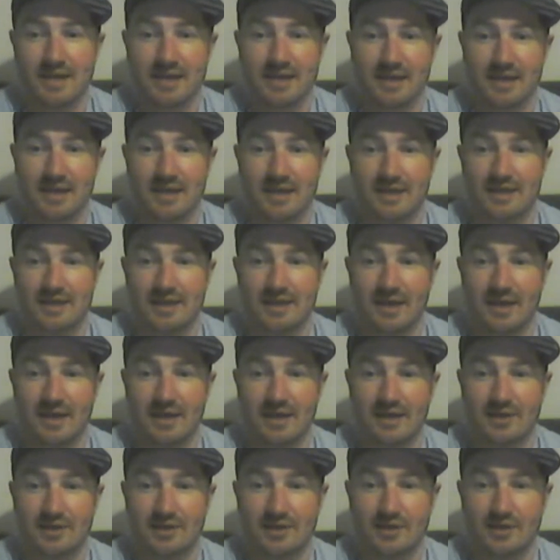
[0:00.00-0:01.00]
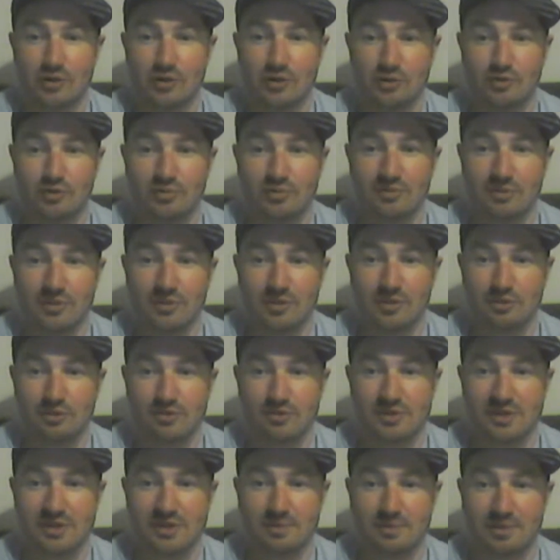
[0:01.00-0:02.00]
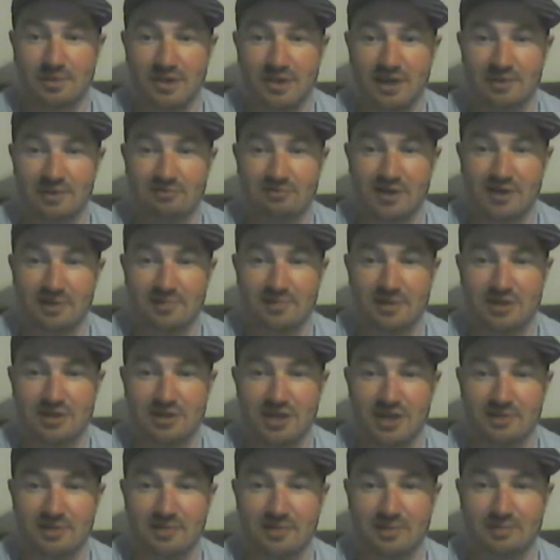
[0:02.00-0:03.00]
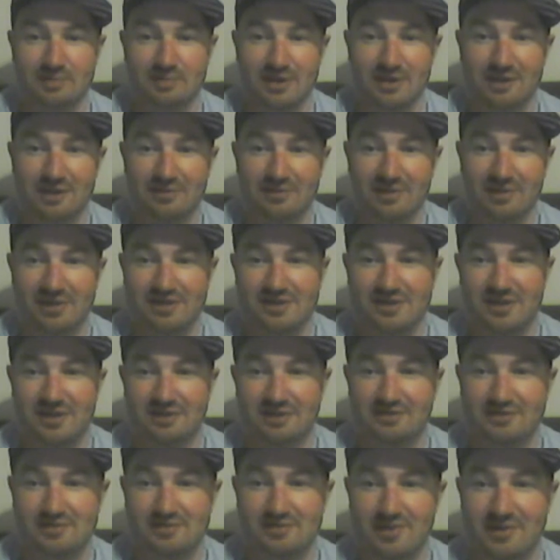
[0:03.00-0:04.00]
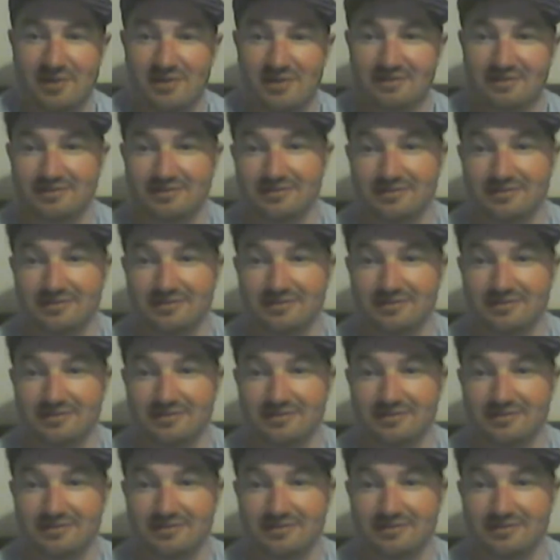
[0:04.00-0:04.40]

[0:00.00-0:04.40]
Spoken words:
and you'll see plenty of rugby chat, but plenty of other stuff as well.